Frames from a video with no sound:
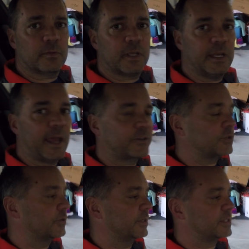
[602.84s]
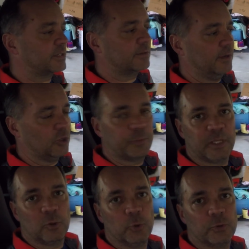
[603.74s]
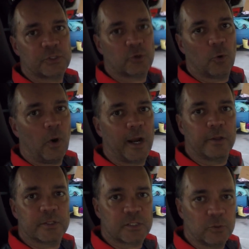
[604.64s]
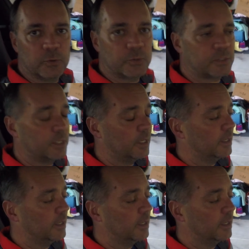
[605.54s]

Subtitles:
connector that's a little bit loose, or a wire that's loose,